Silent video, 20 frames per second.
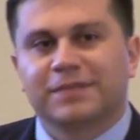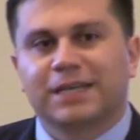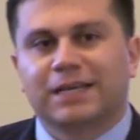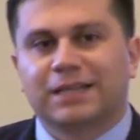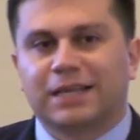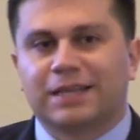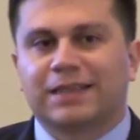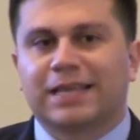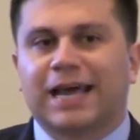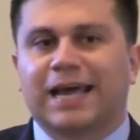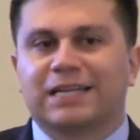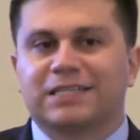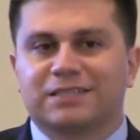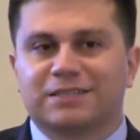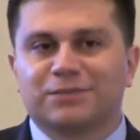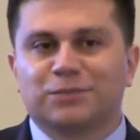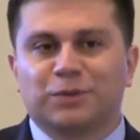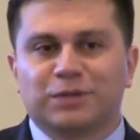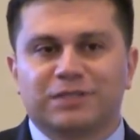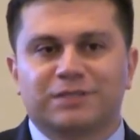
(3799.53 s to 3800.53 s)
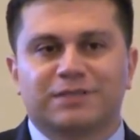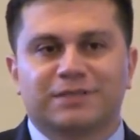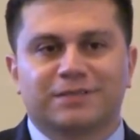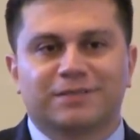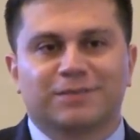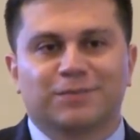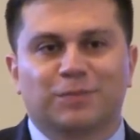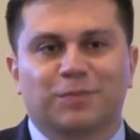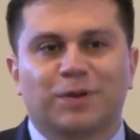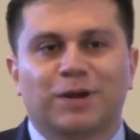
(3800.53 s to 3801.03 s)
and that that's
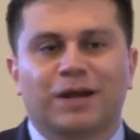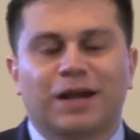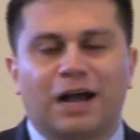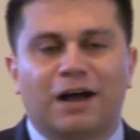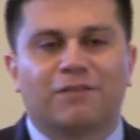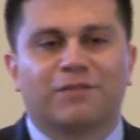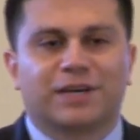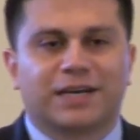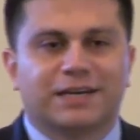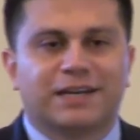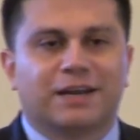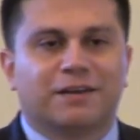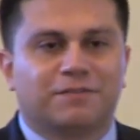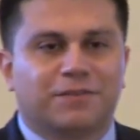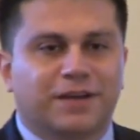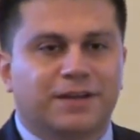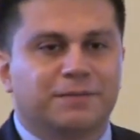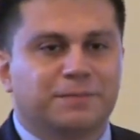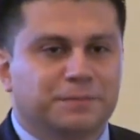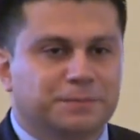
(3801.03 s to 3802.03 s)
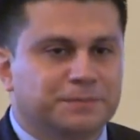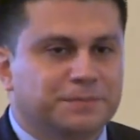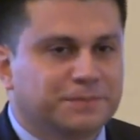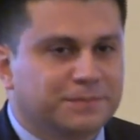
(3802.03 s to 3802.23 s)
what's often identified.